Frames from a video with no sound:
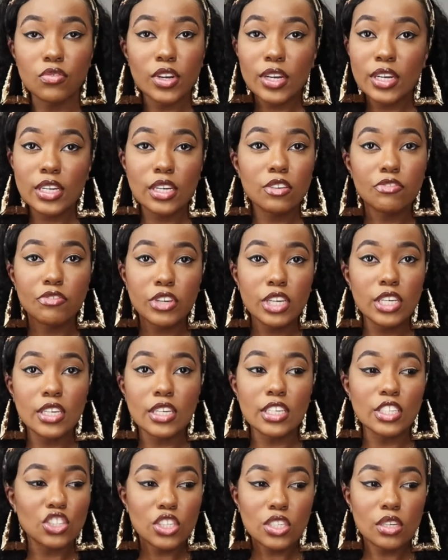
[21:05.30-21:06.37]
Very
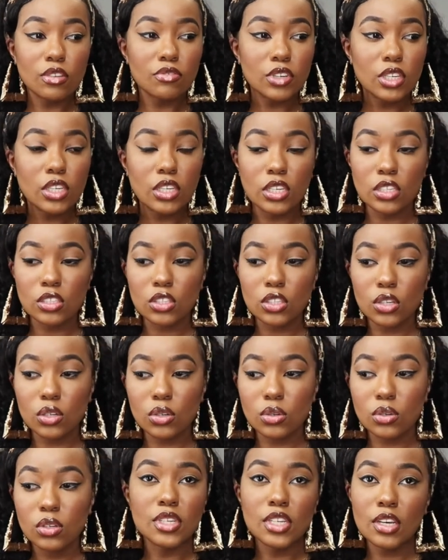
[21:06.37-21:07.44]
convenient. It's just convenient.
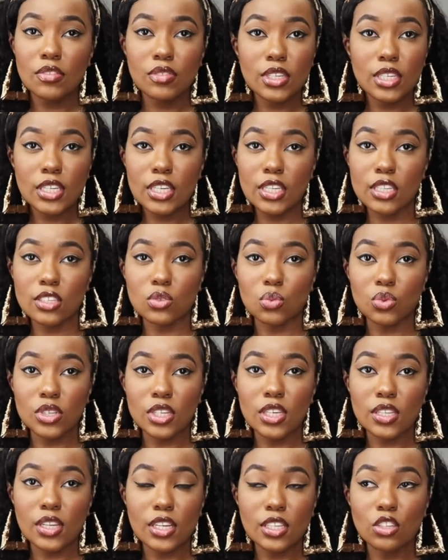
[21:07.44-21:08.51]
So definitely get this
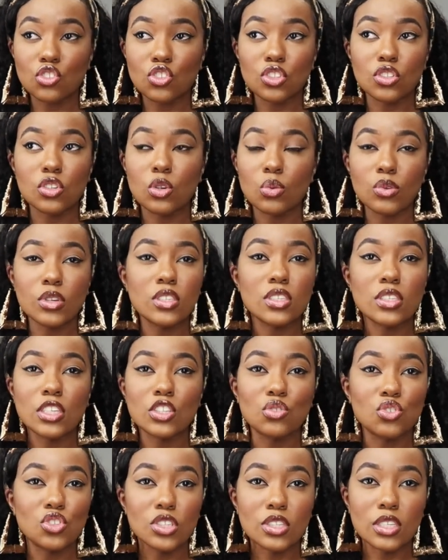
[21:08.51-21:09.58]
wig. Like there's just no reason
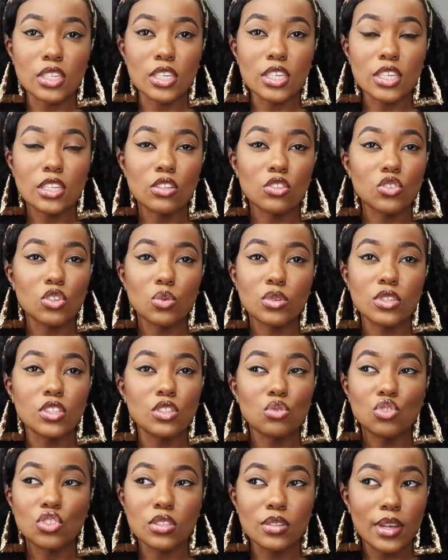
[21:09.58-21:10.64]
that you shouldn't get it. There's no reason
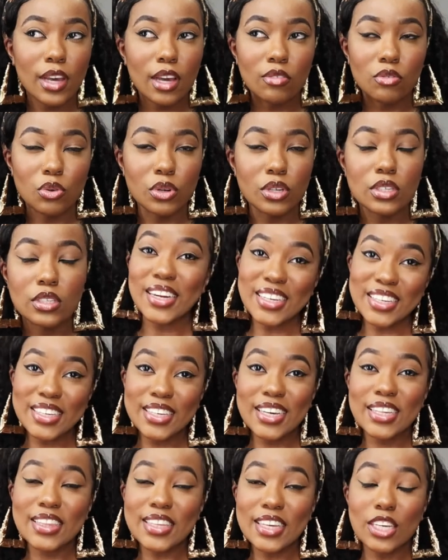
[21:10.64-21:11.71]
you shouldn't have one. And
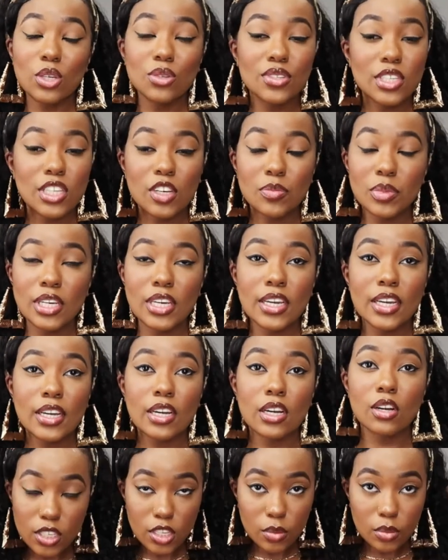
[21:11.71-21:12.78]
again, thank you to Luvme
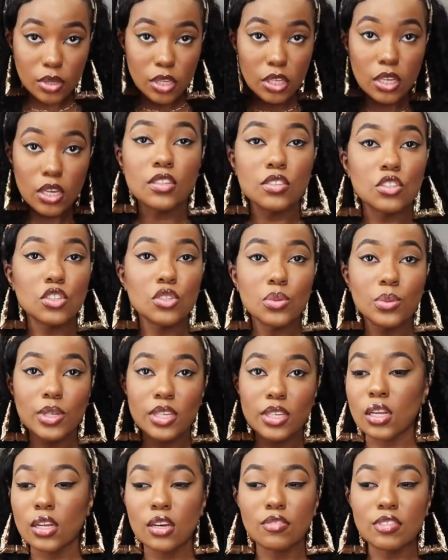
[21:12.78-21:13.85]
Hair sending me this
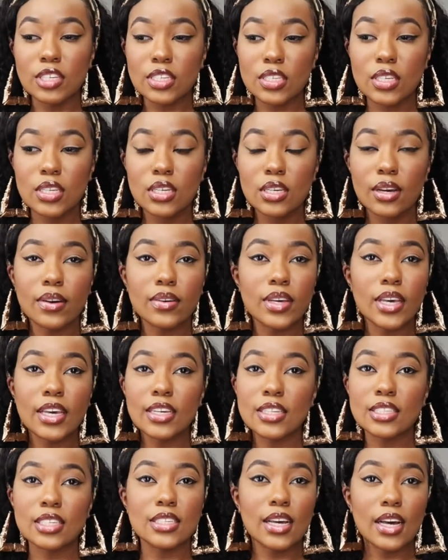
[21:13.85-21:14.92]
unit. Love it
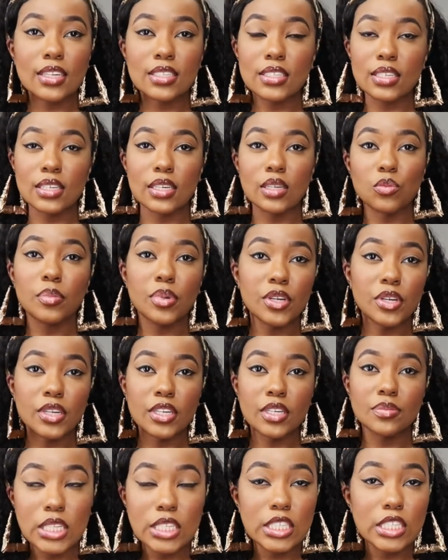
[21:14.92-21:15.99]
okay 10 out of 10
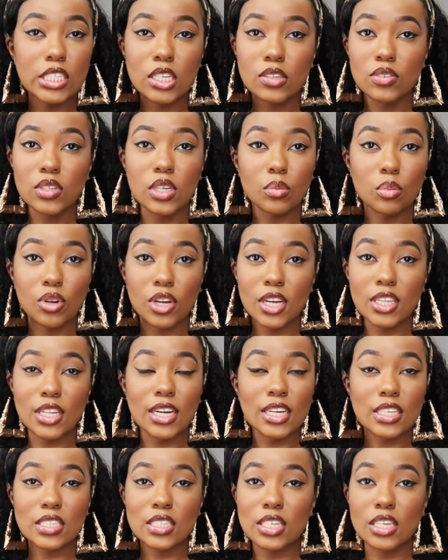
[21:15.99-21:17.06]
period this is definitely a brand i
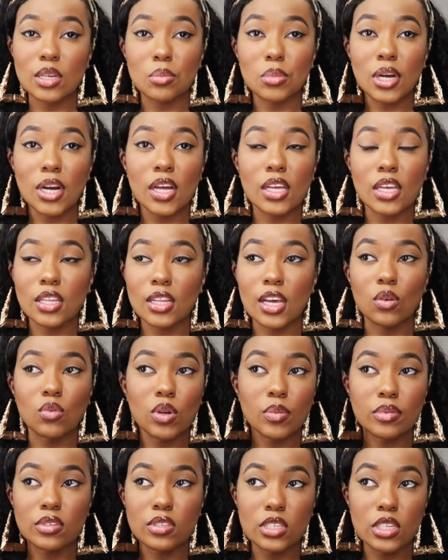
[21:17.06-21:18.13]
can stand by and like
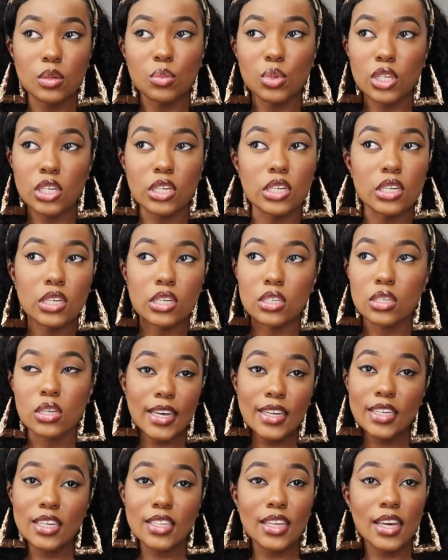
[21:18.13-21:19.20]
represent because
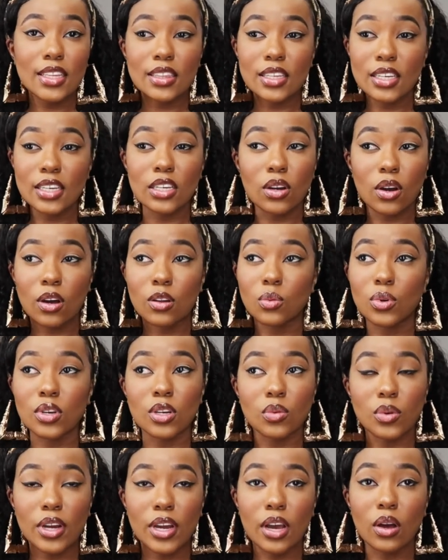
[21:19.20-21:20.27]
they did their thing all the way
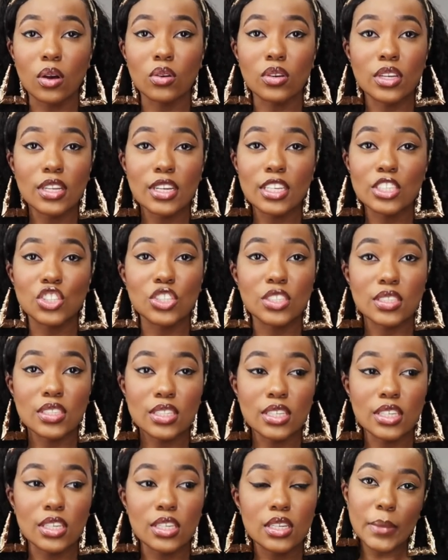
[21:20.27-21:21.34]
around and that's just
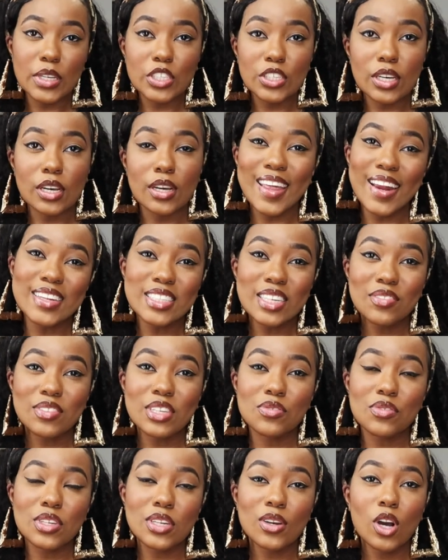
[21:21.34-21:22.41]
it but yeah that is it for
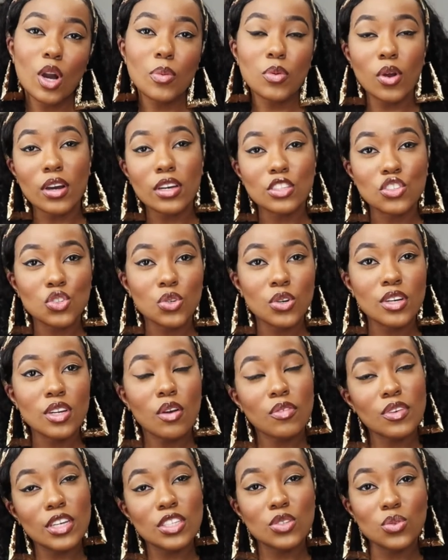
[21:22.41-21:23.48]
this video hope you all enjoyed
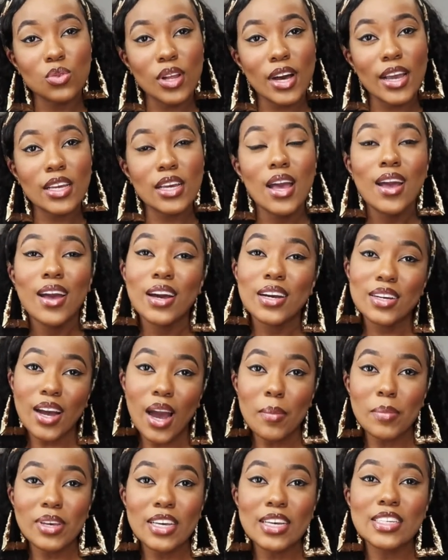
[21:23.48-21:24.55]
don't forget to like
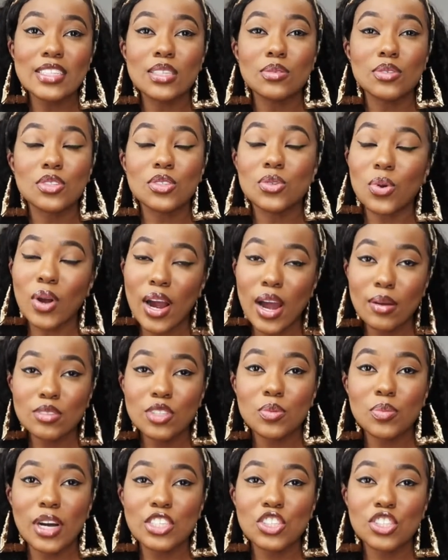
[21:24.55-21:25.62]
comment and subscribe
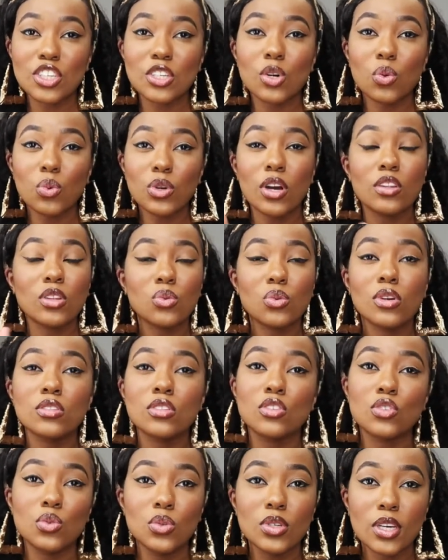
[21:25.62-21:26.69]
to my channel we on the road
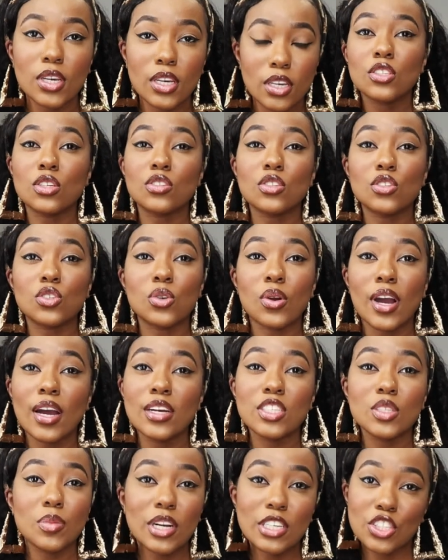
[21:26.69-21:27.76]
to 2k so
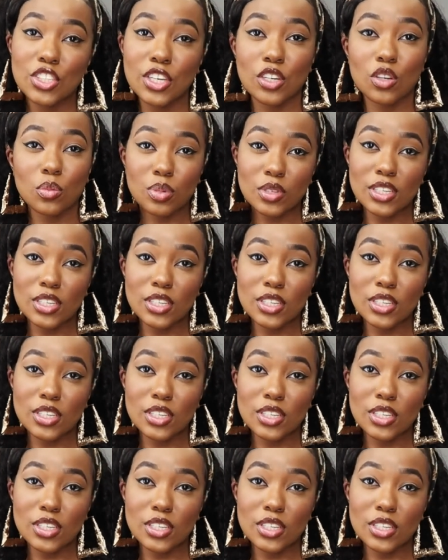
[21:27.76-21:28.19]
subscribe to my channel